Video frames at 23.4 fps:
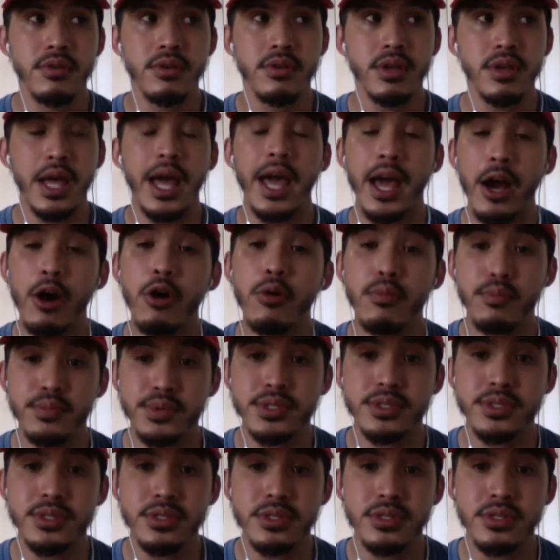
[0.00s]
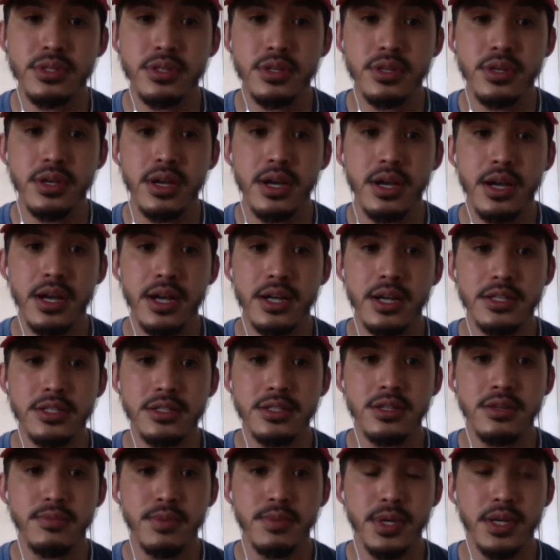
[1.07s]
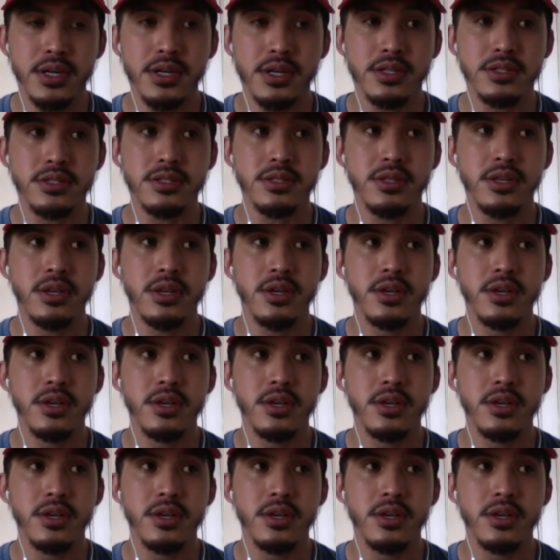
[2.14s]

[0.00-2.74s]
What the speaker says: helps, because